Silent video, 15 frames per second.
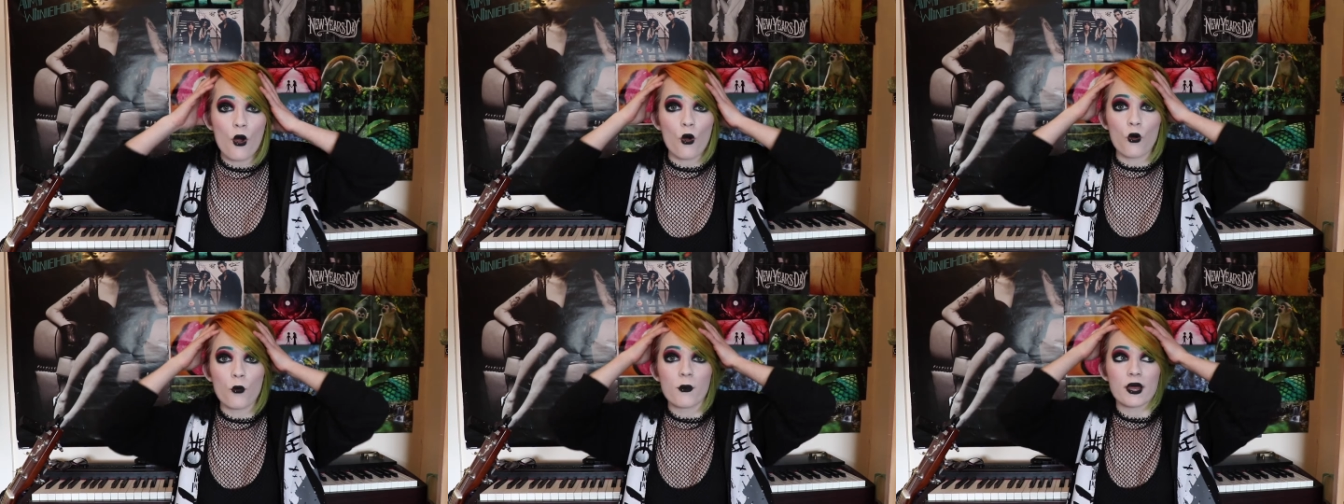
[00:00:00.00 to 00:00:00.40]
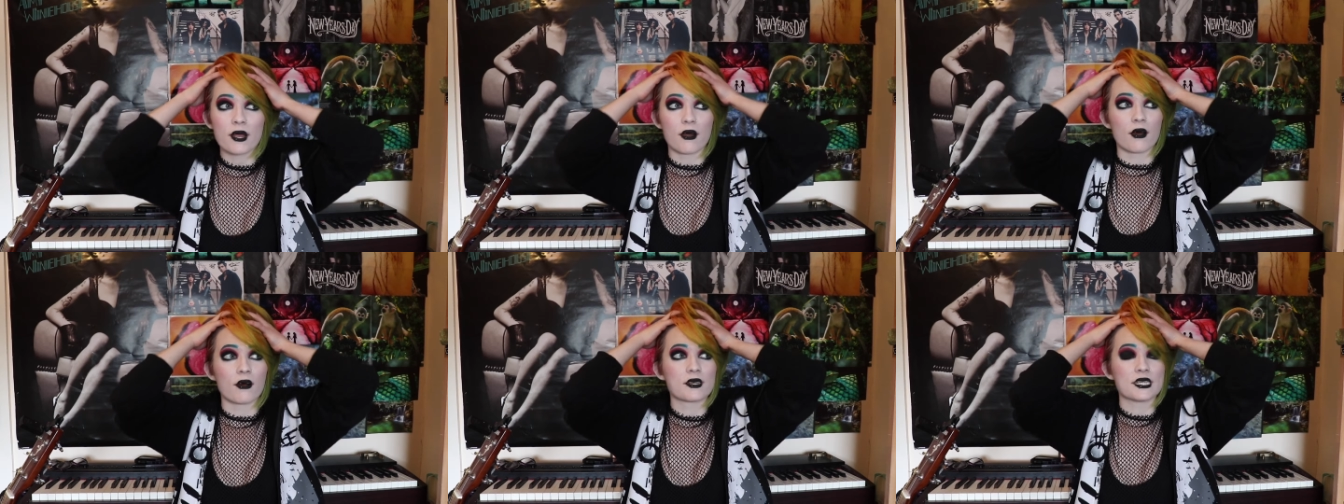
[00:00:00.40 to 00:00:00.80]
oh my
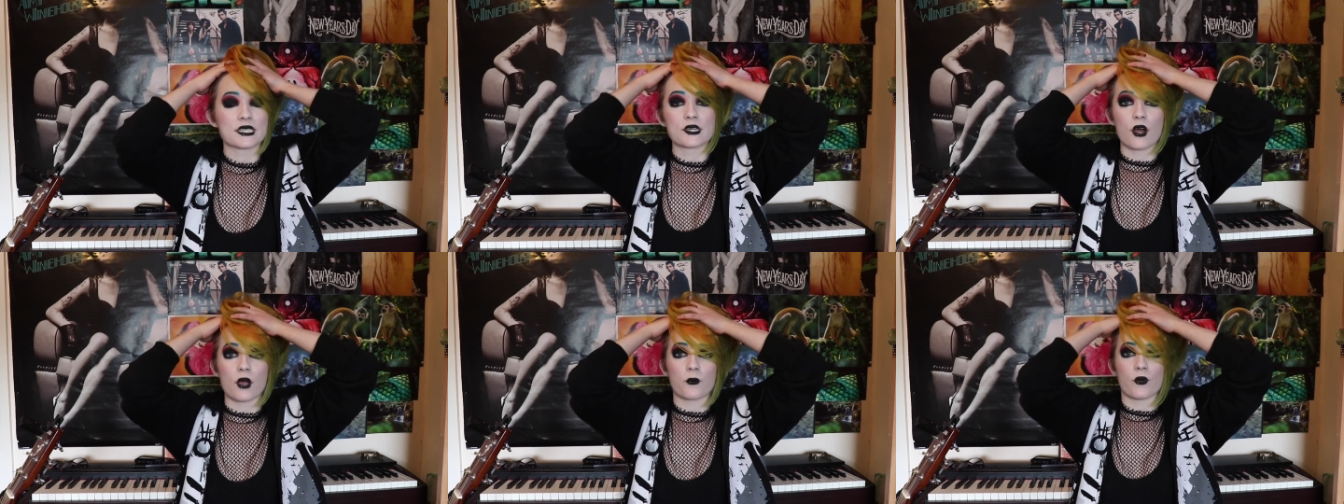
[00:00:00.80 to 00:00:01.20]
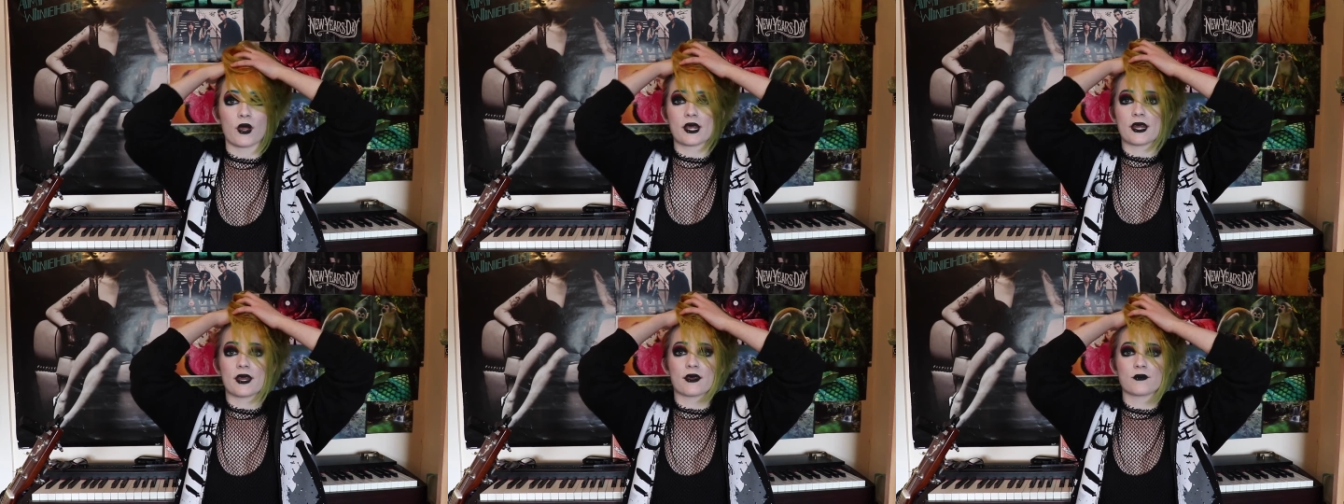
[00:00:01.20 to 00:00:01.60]
god, it's
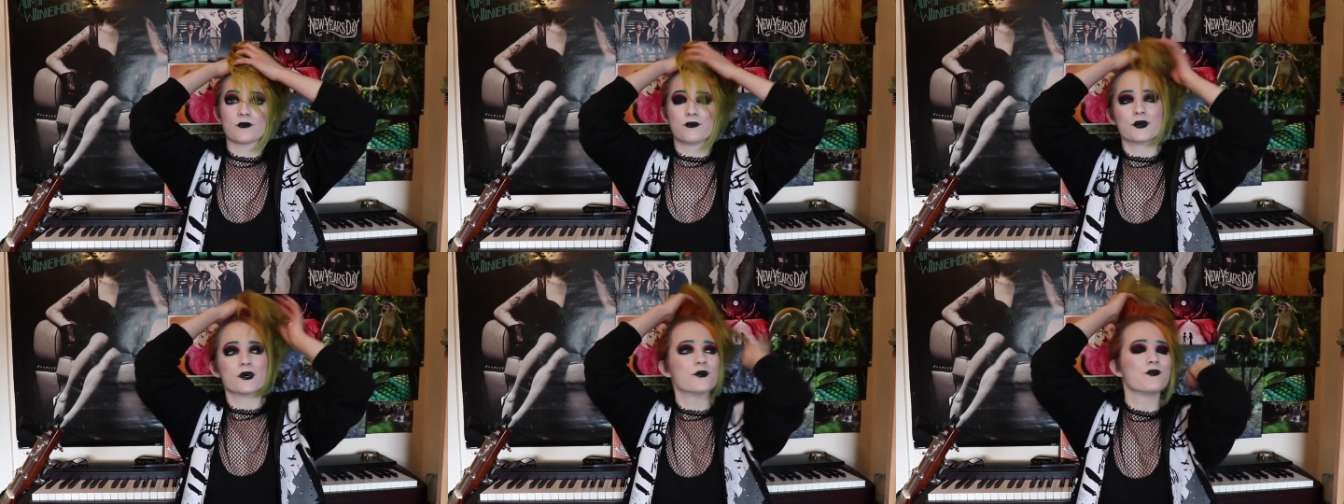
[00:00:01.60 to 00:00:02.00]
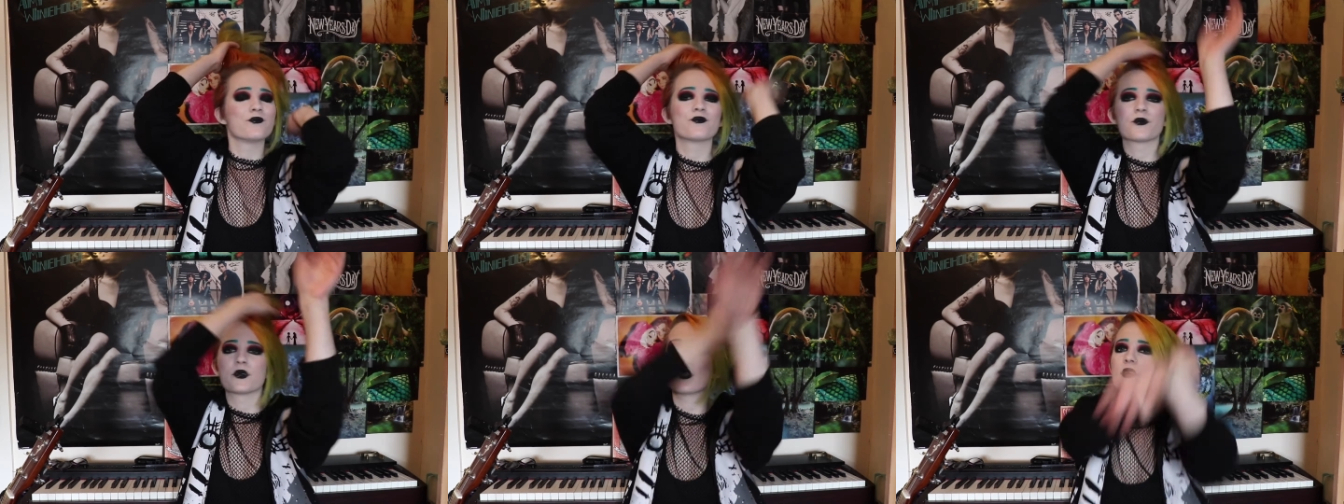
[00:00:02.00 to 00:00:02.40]
heartbreaking, but
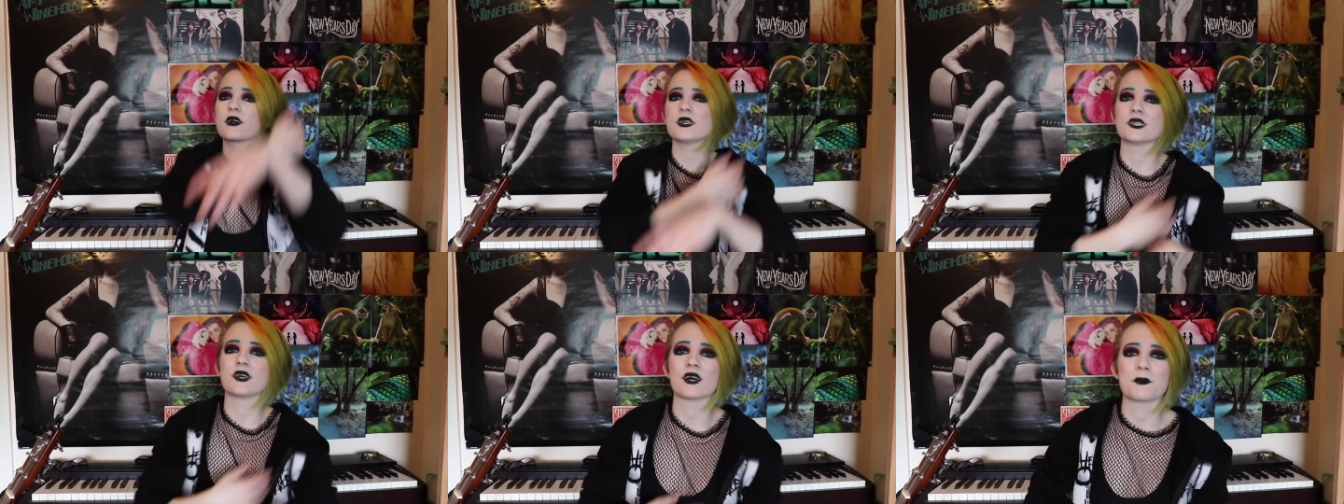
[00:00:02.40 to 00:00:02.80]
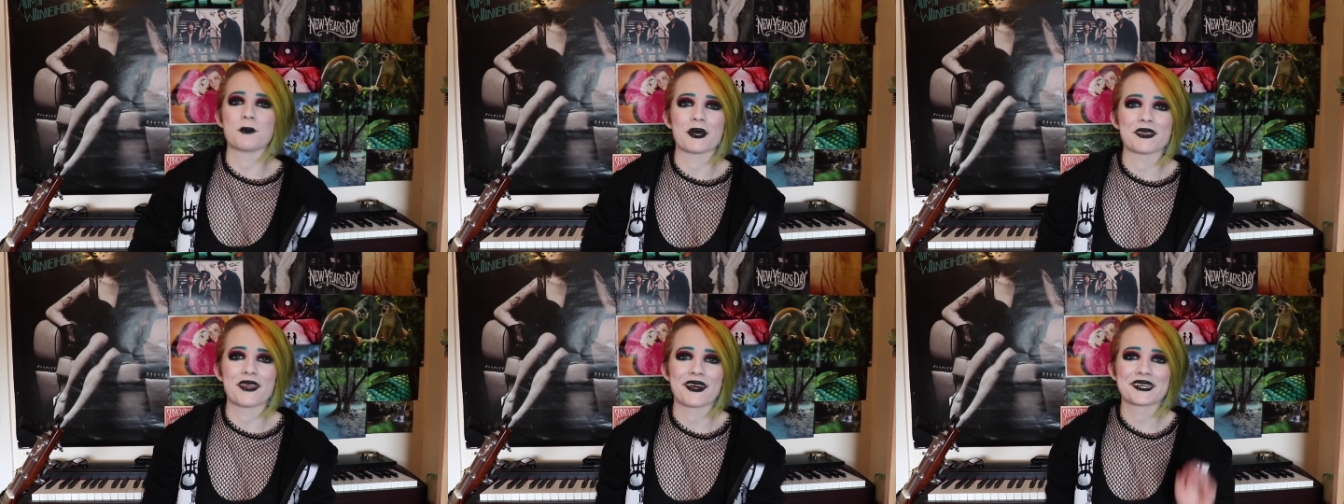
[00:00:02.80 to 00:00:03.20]
we're not going to talk
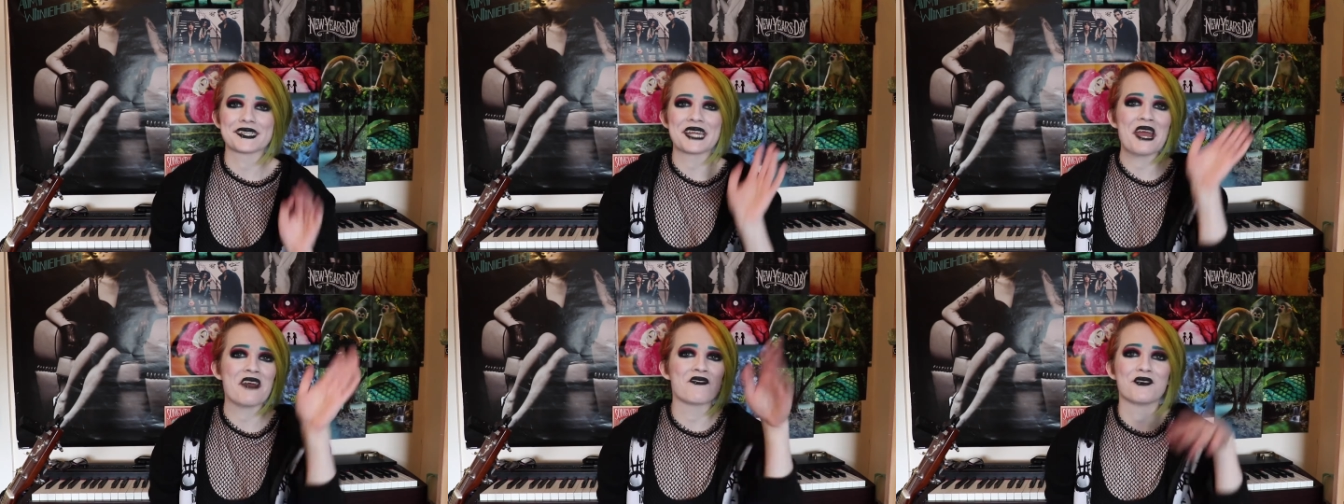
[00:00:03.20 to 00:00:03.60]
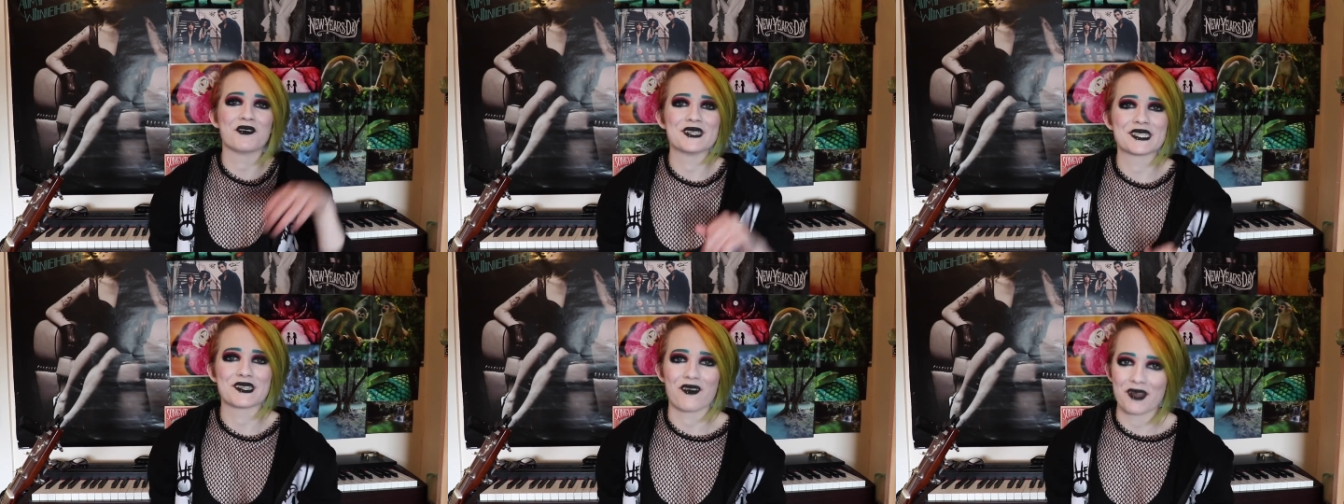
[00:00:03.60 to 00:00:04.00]
about that because
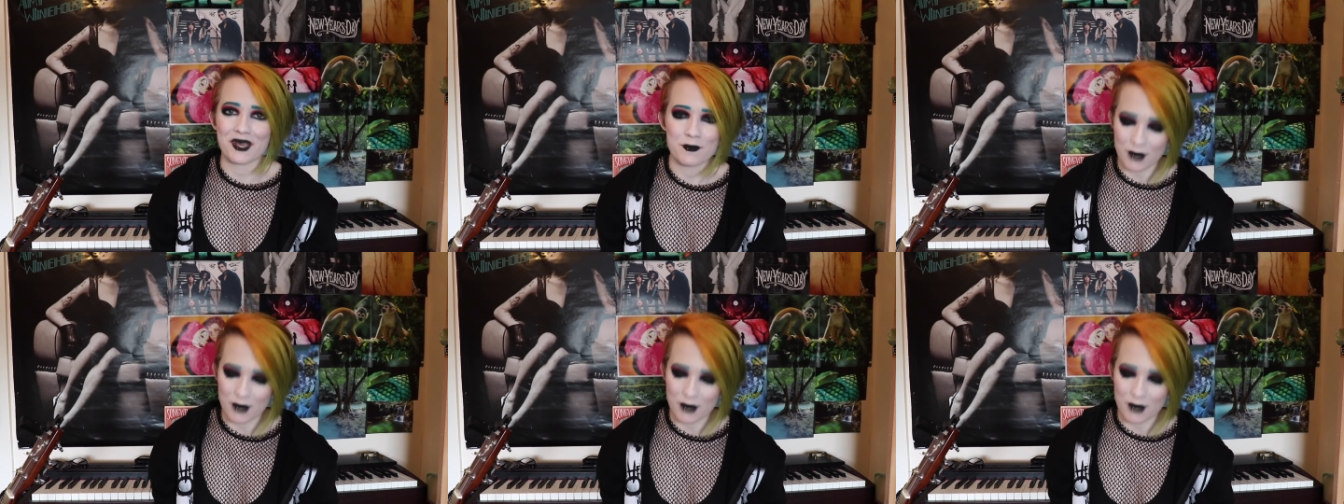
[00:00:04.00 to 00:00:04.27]
everyone's talking